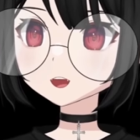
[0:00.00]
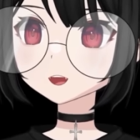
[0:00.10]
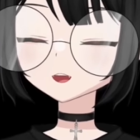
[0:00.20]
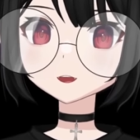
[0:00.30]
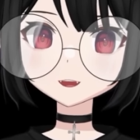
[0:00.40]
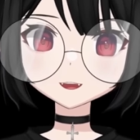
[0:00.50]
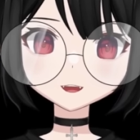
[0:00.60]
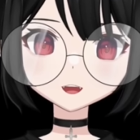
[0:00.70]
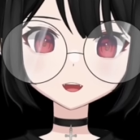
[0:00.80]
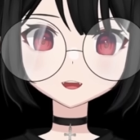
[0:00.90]
But
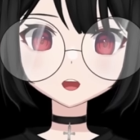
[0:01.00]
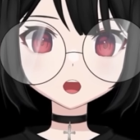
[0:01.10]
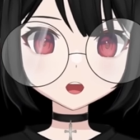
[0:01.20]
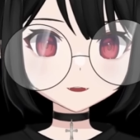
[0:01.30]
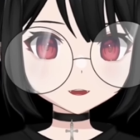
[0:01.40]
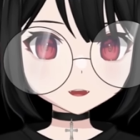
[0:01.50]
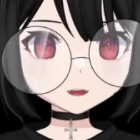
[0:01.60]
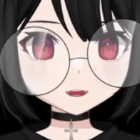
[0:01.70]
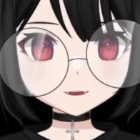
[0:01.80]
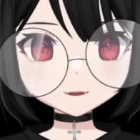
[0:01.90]
while we're talking about
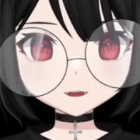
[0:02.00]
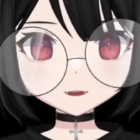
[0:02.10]
some uh,